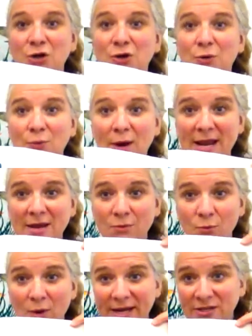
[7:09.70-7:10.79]
great
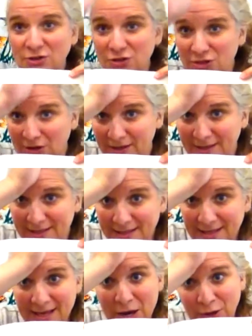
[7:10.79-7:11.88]
white shark,
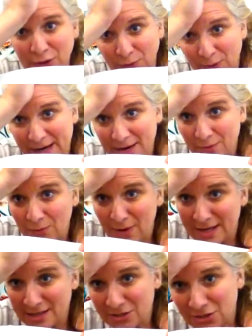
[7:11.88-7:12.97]
great
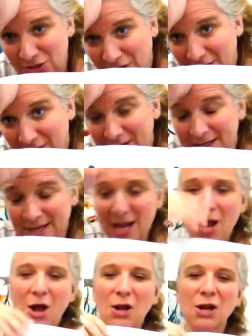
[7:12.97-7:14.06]
white shark,
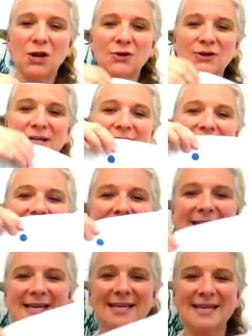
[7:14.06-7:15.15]

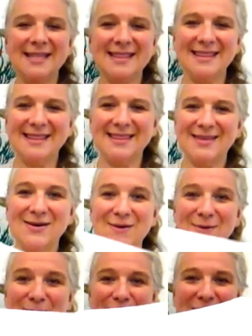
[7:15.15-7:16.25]
lurking in the
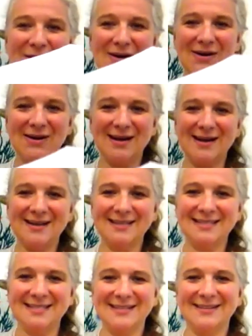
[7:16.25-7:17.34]

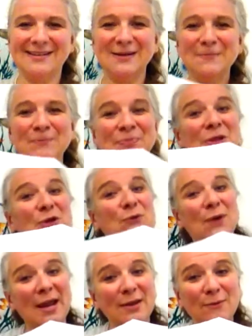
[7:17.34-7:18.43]
water.
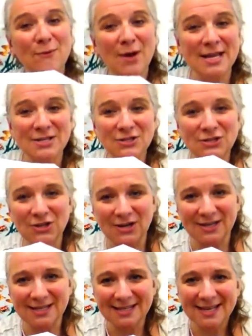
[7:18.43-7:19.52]
Great white
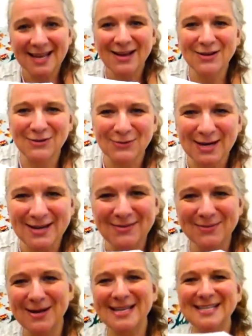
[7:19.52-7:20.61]
shark, great
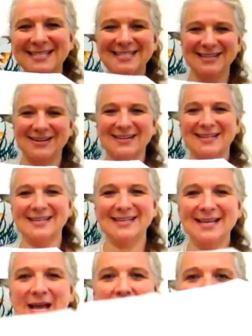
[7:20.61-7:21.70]
white shark,
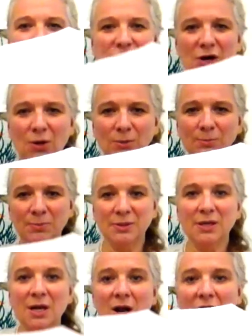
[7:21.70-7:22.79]
gulp,
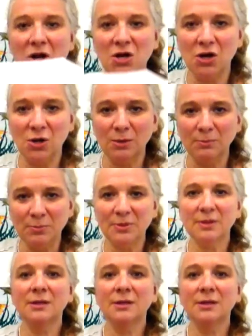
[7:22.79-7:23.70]
gulp,